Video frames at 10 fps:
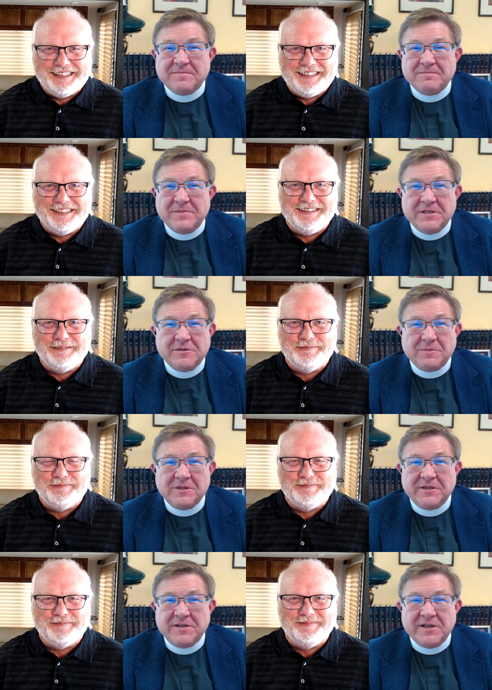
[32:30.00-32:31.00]

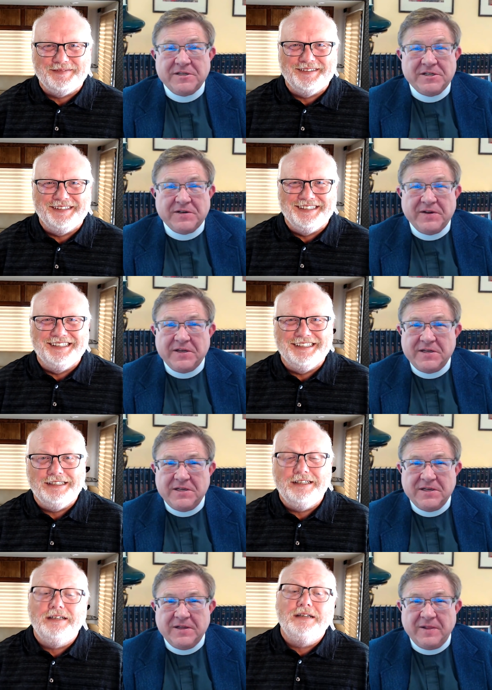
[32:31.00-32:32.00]
Speaker 1: miserable in Nigeria.
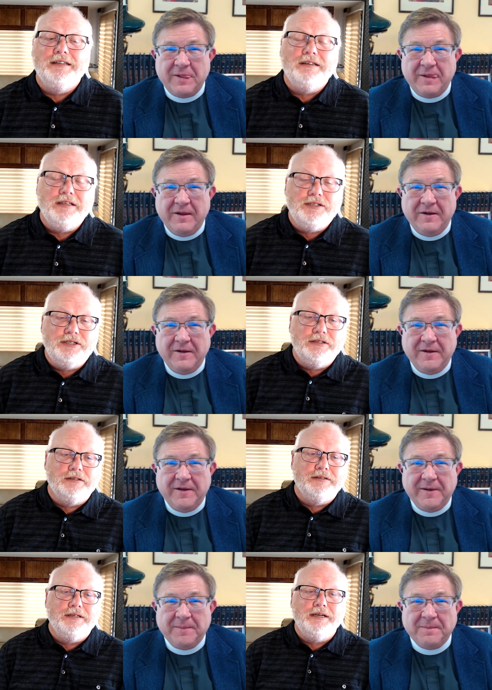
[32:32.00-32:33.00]
Oh, that's true.
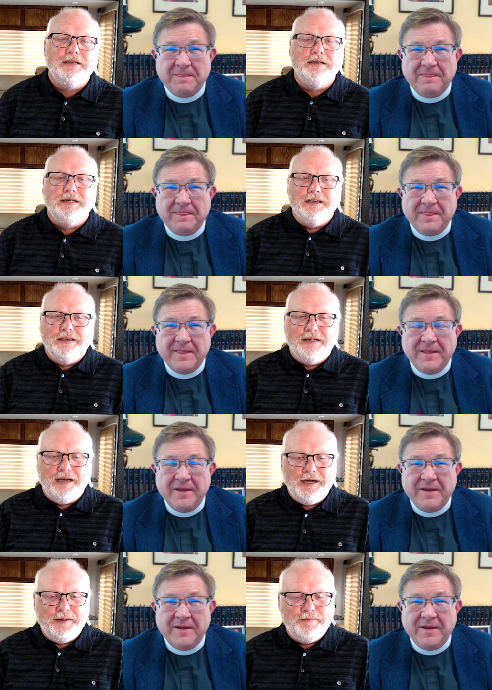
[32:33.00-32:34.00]
Uh,
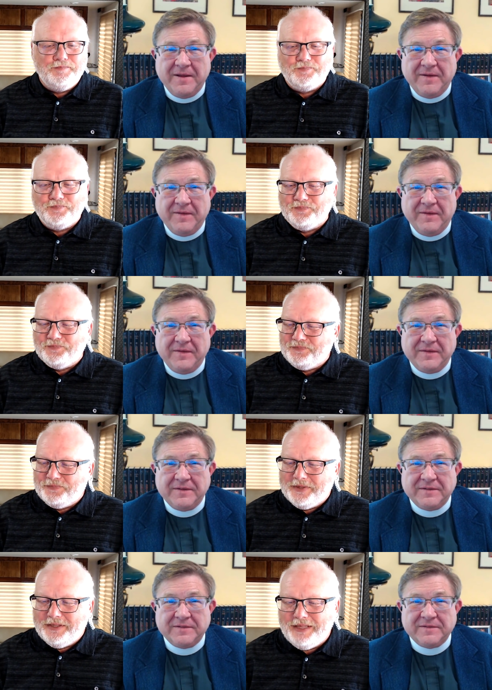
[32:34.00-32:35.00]
um,
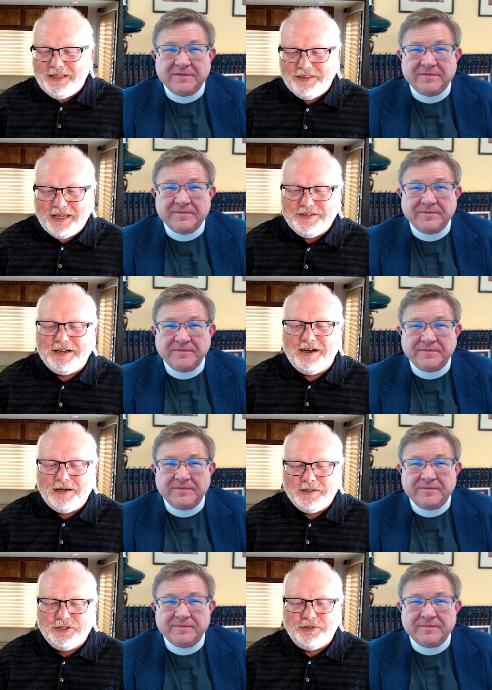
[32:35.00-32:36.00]
Speaker 2: That that's a
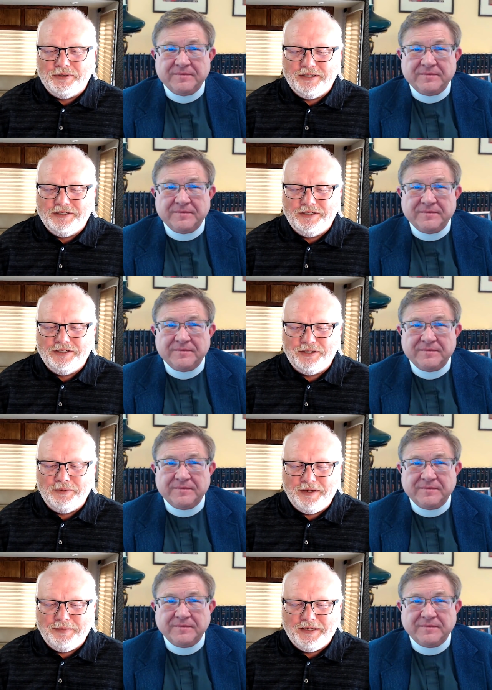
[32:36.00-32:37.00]
hard story t to
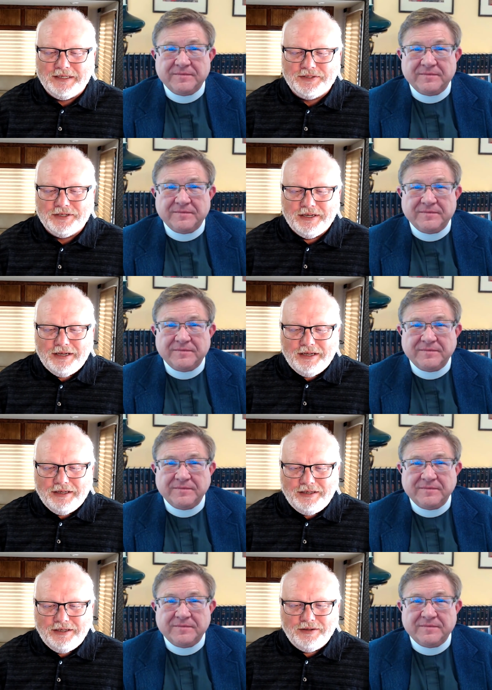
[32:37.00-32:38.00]
read because,
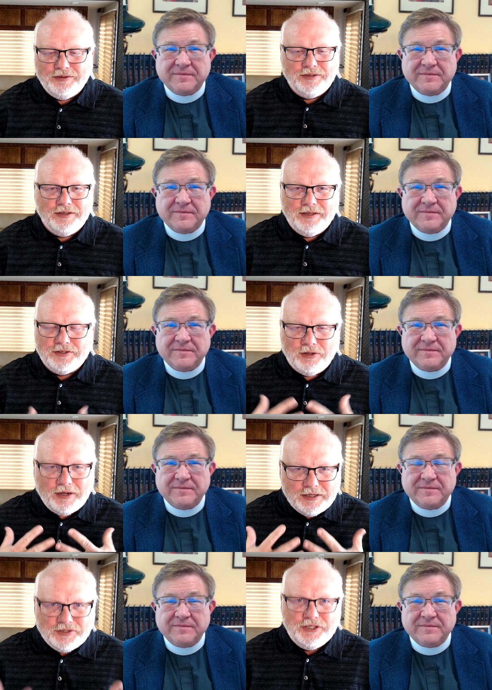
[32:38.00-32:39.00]
you know, as
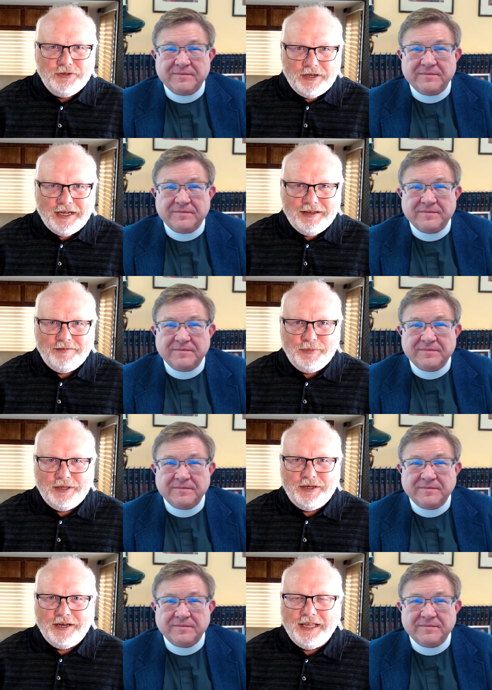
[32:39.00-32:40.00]
long as you and I have
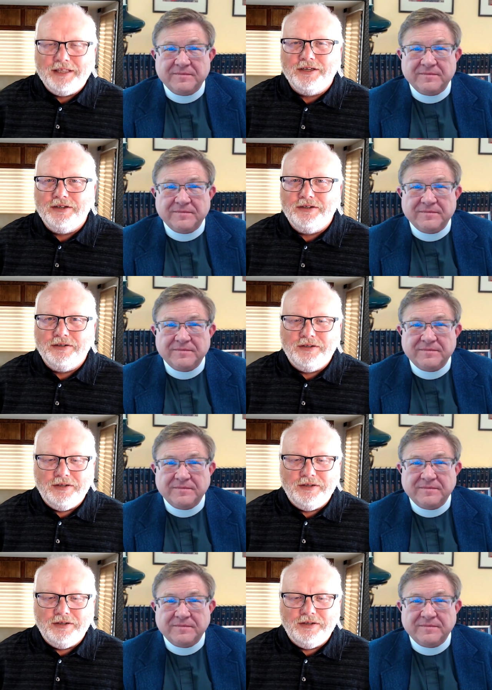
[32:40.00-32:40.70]
been in Anglican